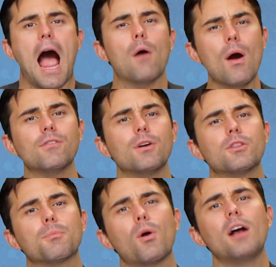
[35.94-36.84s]

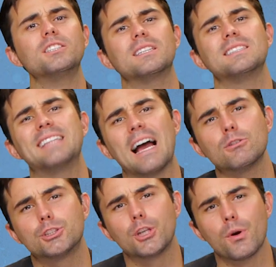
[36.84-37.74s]
However, the project is now
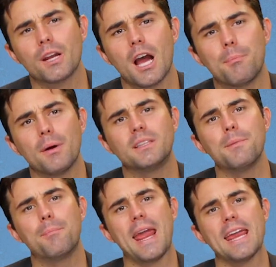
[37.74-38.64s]
stirring up a
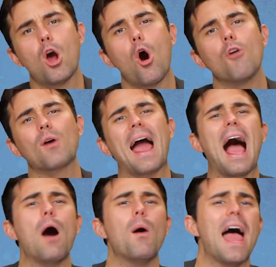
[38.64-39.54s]
debate over
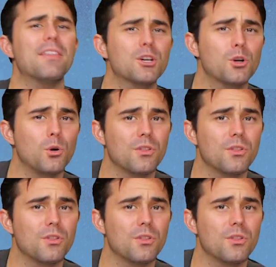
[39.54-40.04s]
how ethical